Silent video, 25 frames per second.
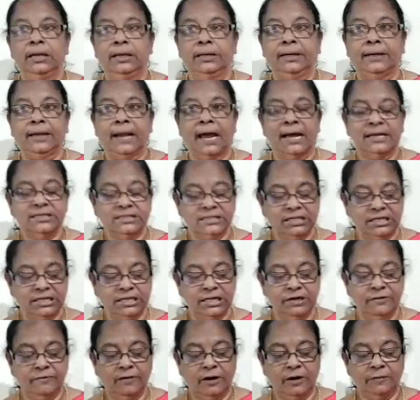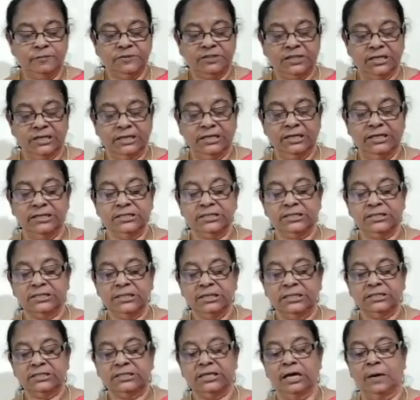transitive verbs is
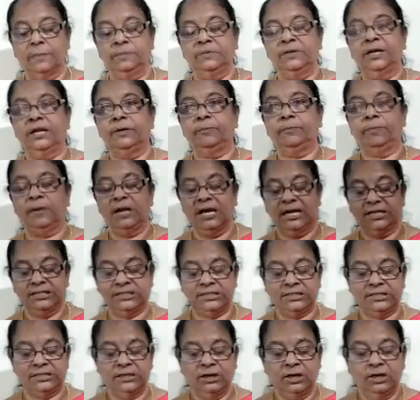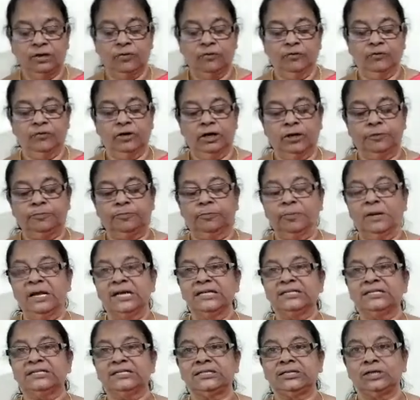subject plus verb
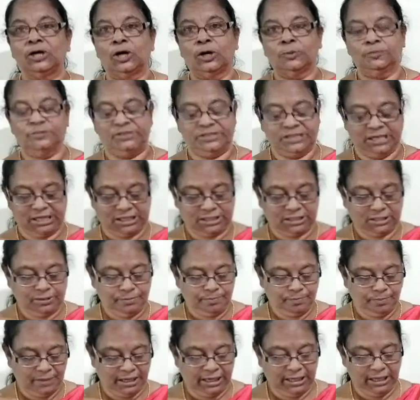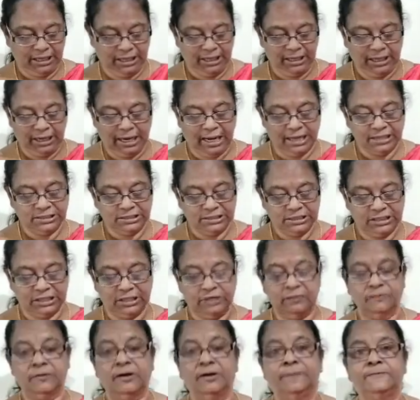plus object. But
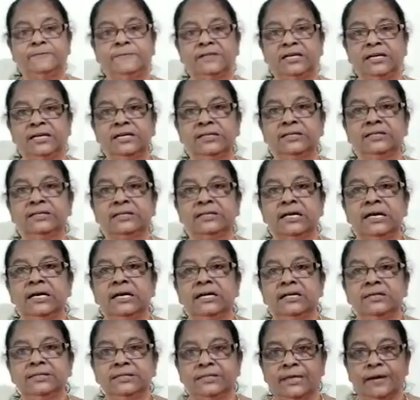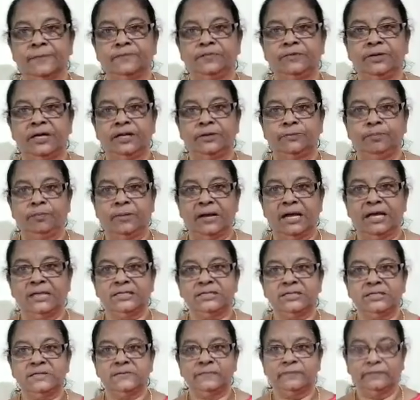intransitive verbs is subject
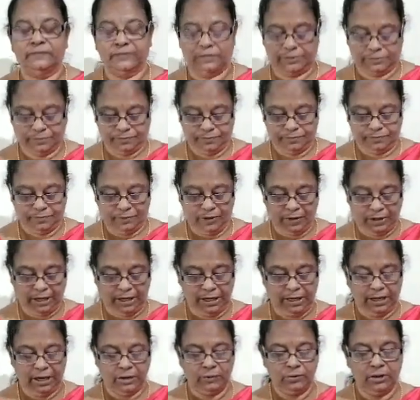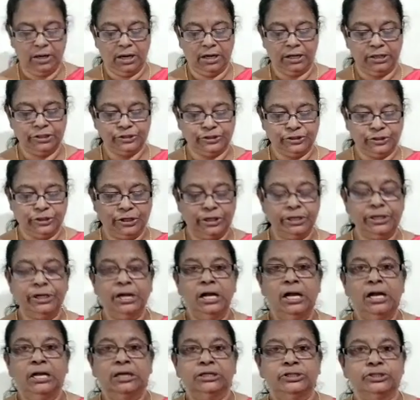plus verb. Okay, now you understood?
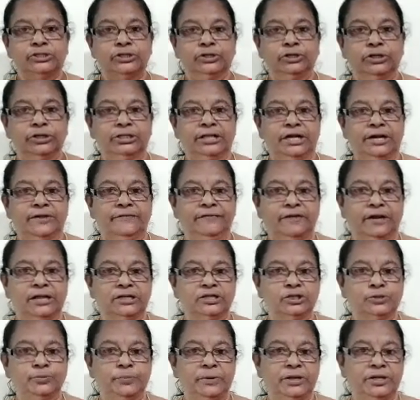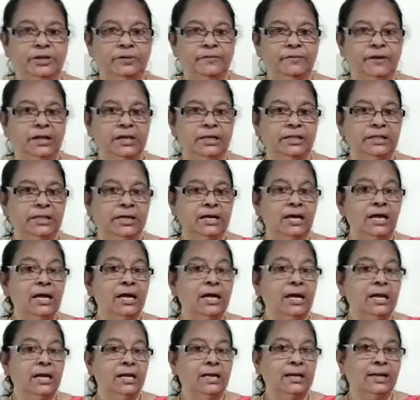So, the difference between the
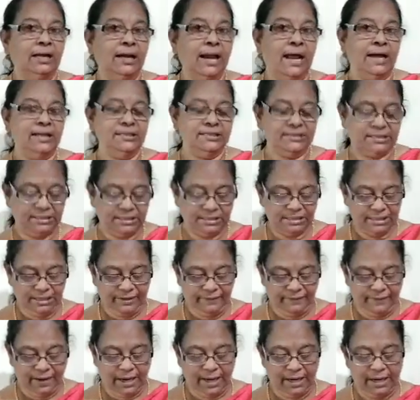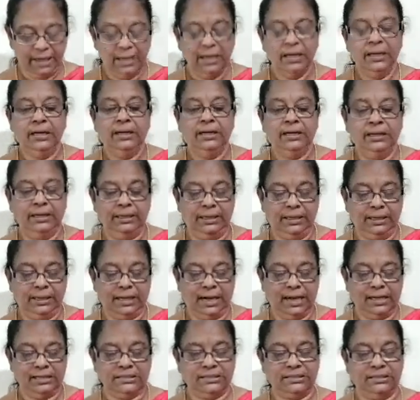transitive and
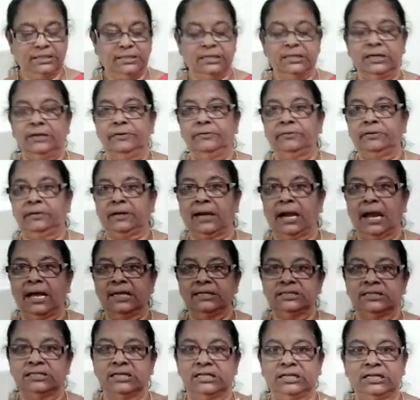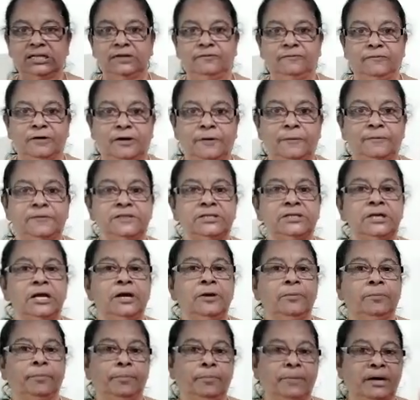intransitive. Transitive verbs
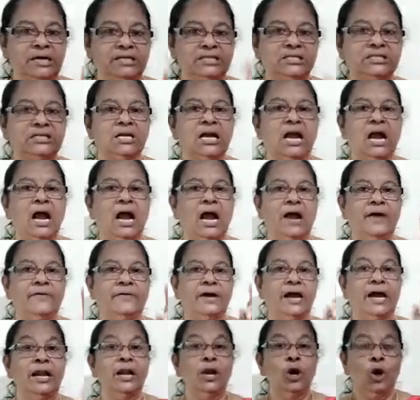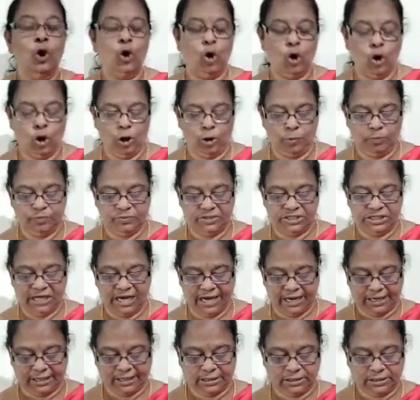must have an
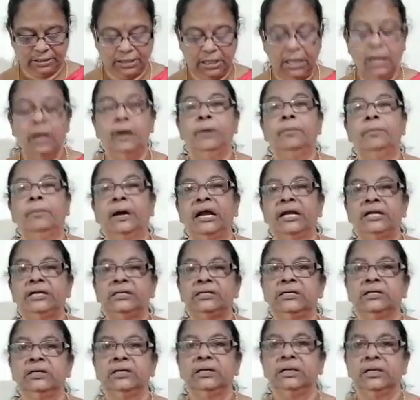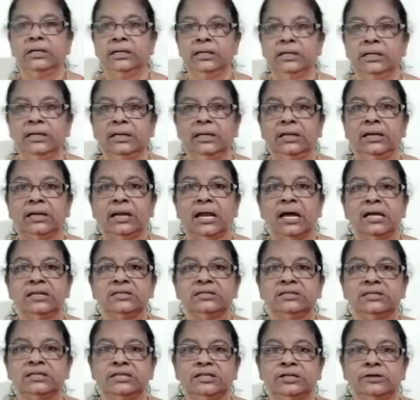object. But in
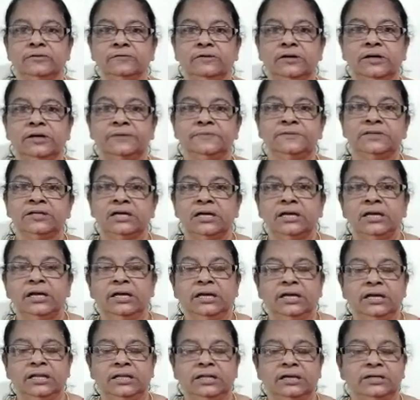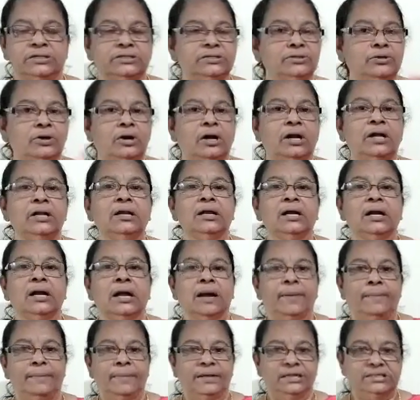intransitive verbs, it is not
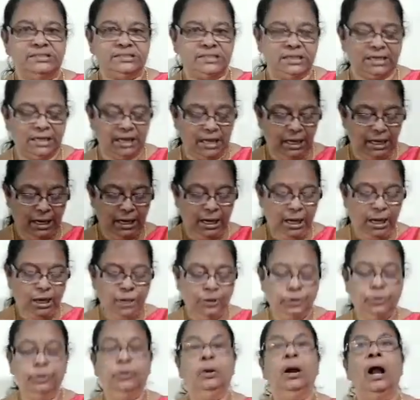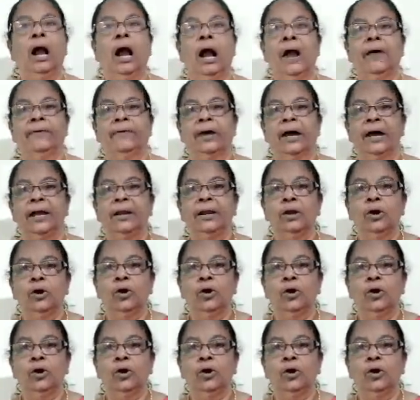compulsory to have an